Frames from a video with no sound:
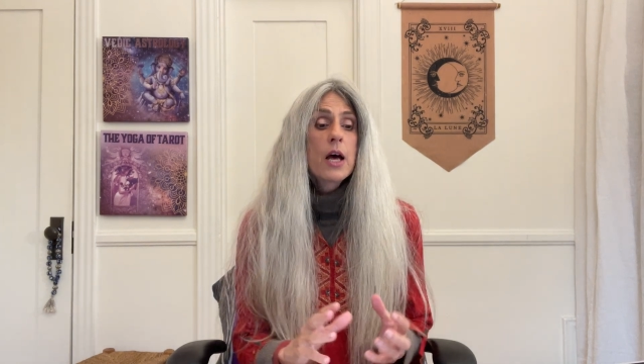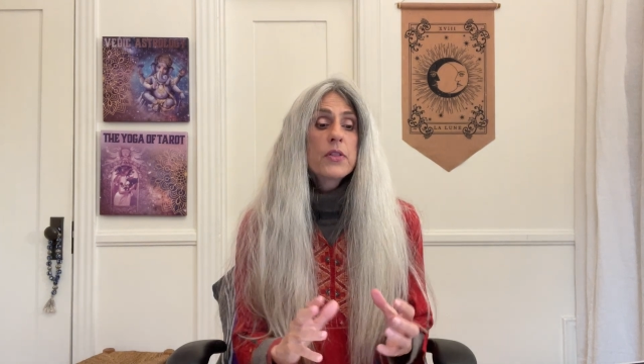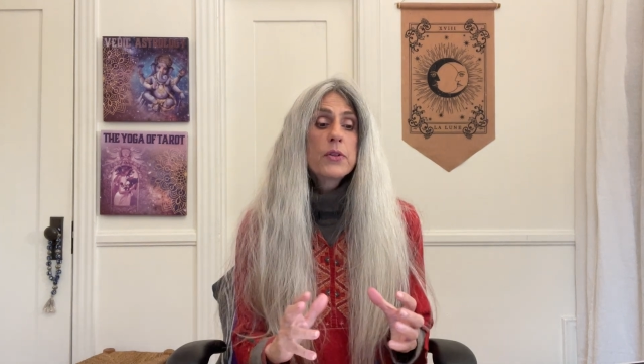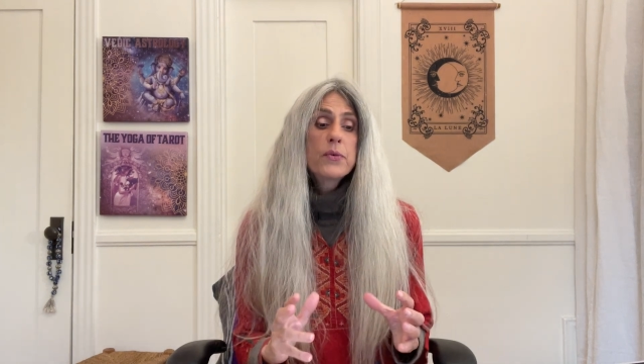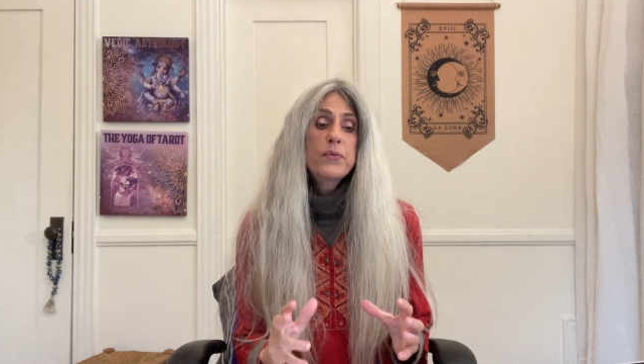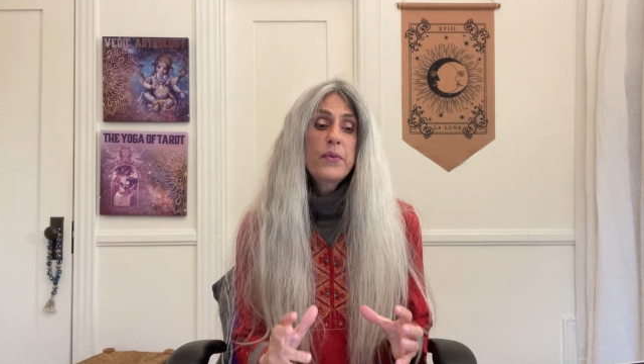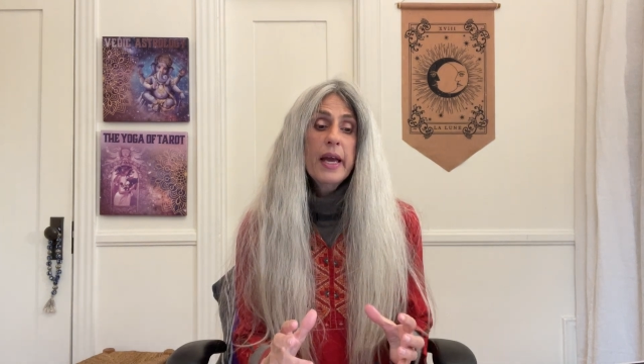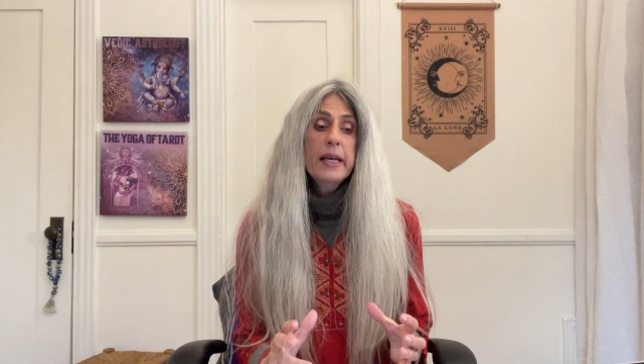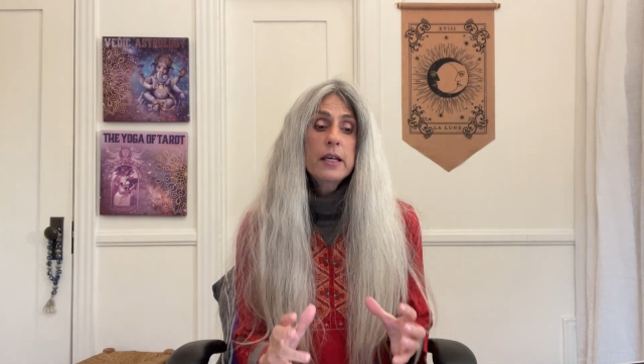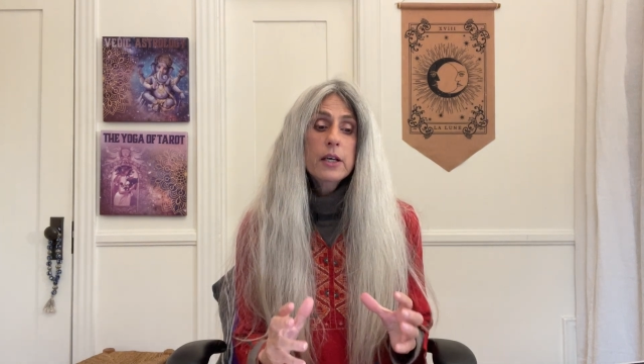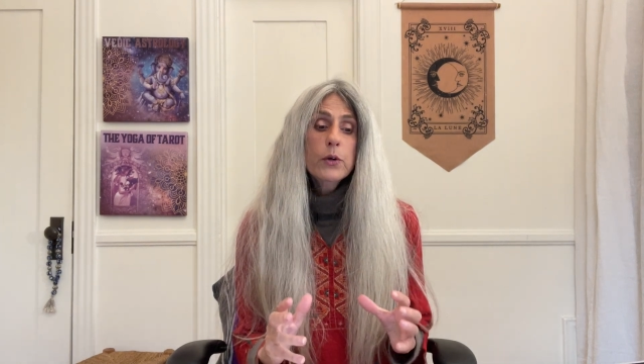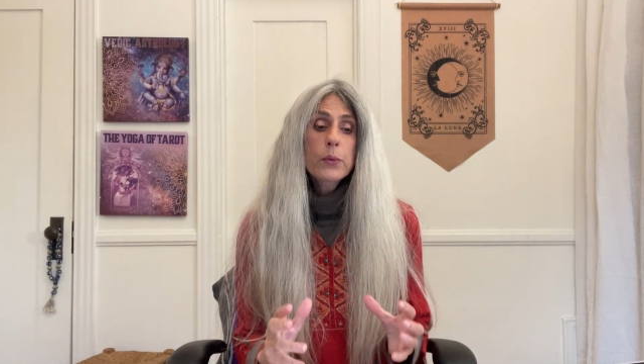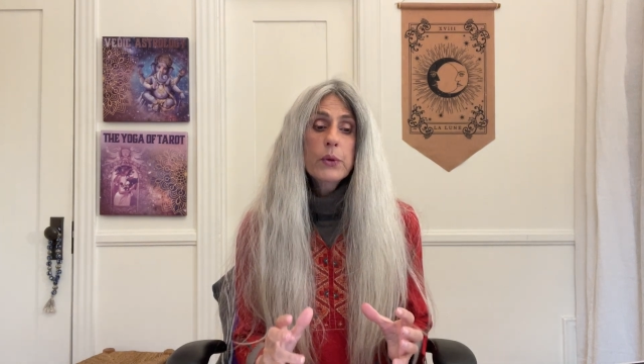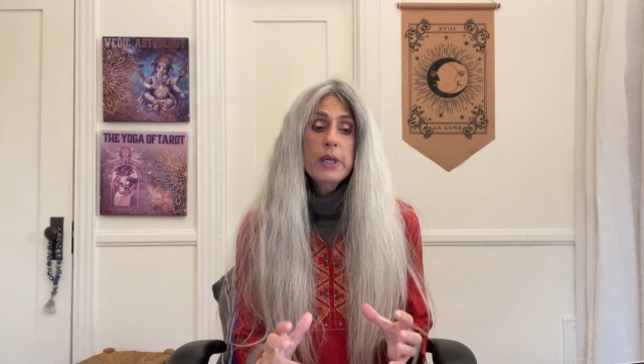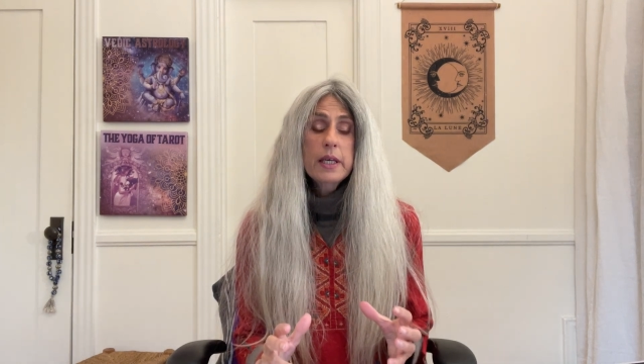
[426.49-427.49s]
the Vedic
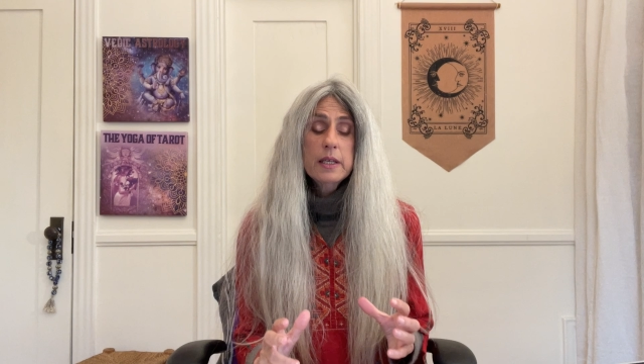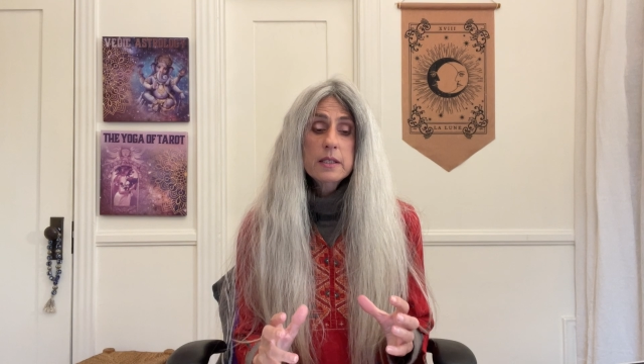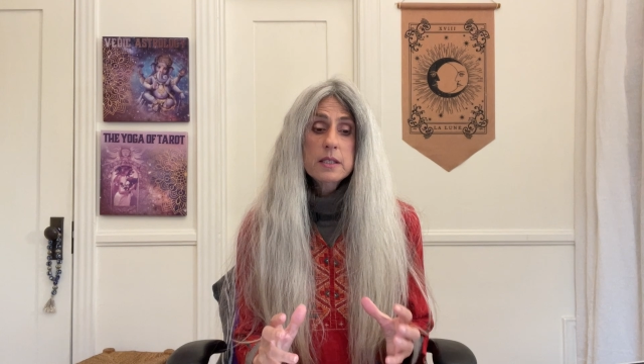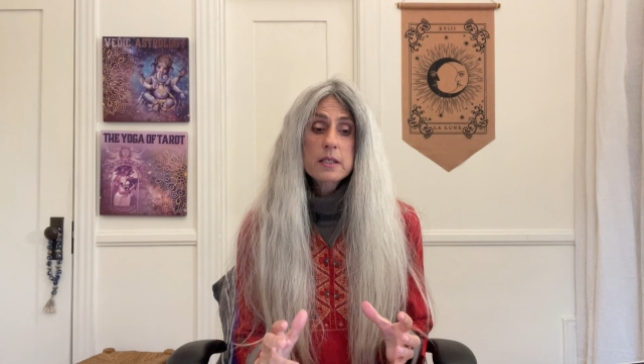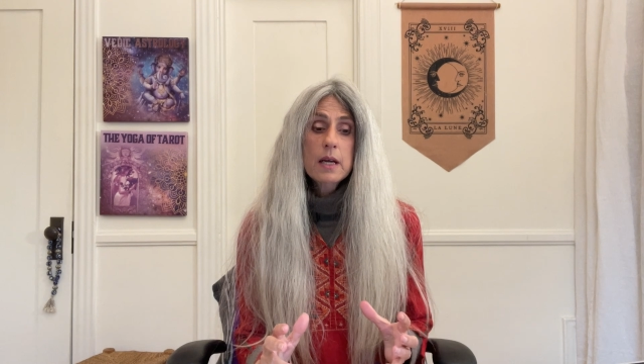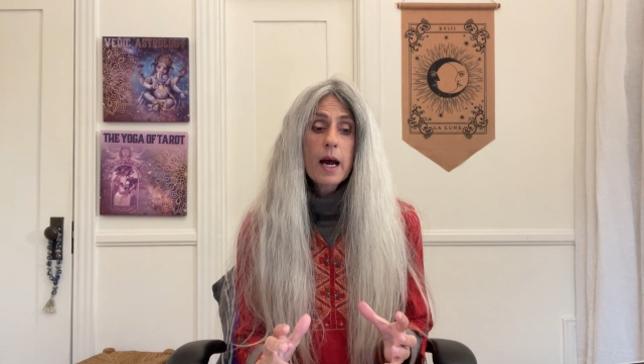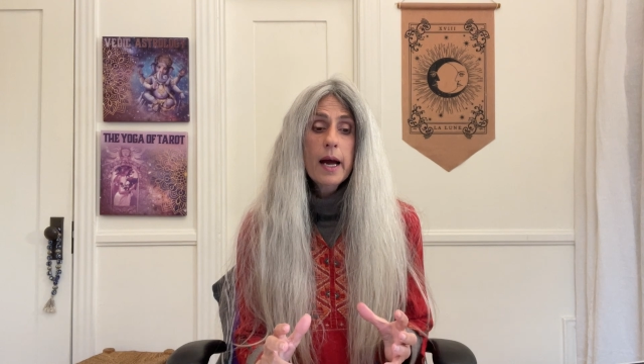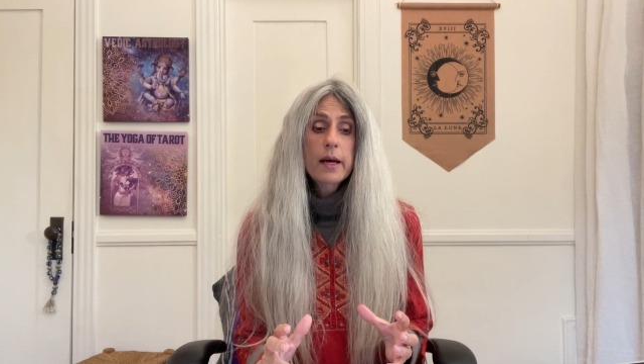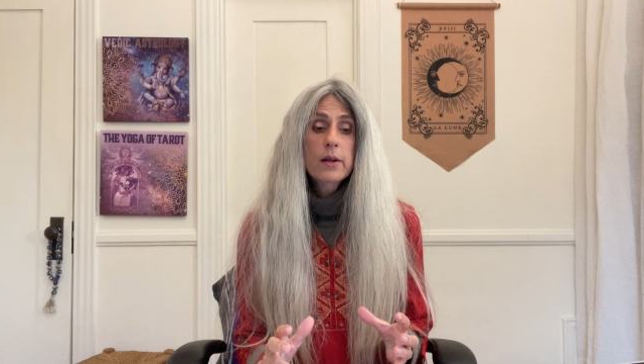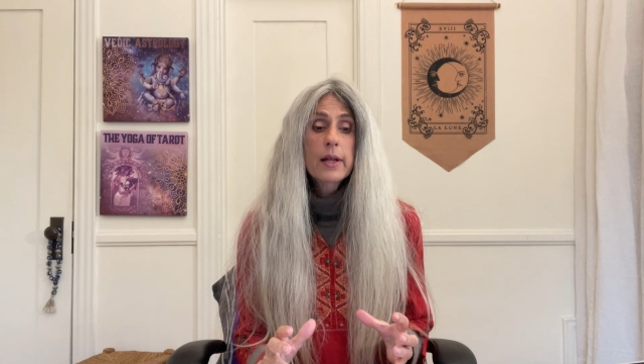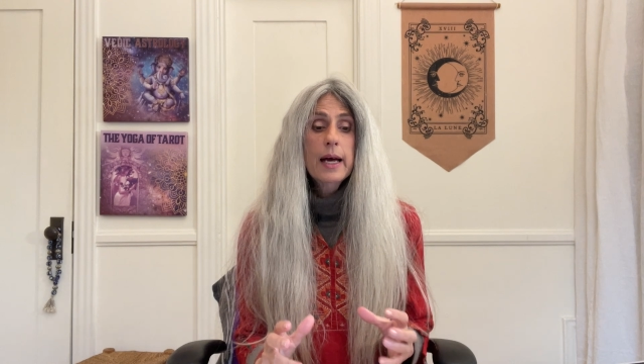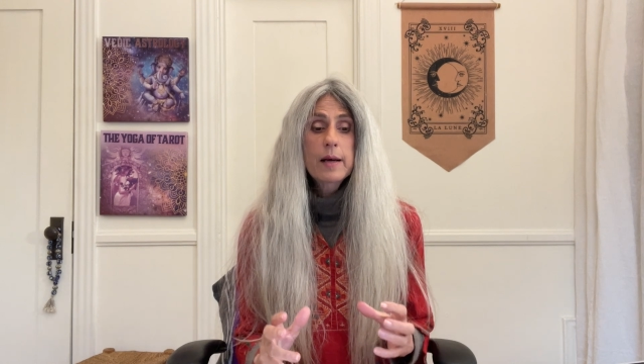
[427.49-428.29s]
reading style